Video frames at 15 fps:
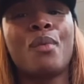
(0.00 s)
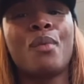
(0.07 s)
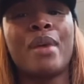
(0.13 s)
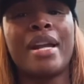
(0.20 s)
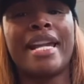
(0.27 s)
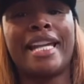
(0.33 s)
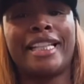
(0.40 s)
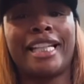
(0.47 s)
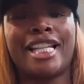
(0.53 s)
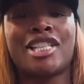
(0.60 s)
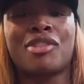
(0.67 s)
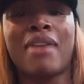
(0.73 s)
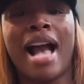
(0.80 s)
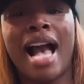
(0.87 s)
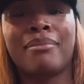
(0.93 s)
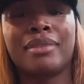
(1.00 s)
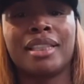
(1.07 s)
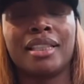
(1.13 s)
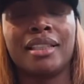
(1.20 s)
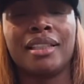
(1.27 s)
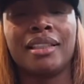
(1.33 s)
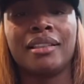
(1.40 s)
When we get in drop,
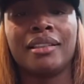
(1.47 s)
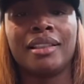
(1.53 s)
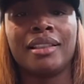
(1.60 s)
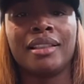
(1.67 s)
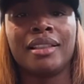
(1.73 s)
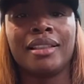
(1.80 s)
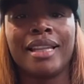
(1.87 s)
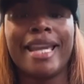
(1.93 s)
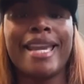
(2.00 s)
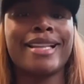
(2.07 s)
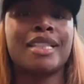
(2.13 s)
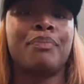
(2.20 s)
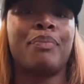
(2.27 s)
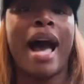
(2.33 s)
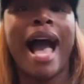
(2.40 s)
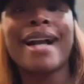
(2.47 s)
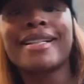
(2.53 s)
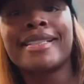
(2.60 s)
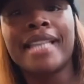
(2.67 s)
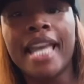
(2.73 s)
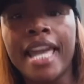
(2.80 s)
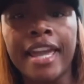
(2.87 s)
it's
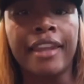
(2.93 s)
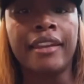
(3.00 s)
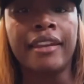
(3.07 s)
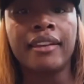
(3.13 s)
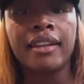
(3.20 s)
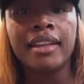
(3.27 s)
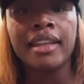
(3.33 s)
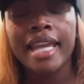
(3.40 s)
boxing.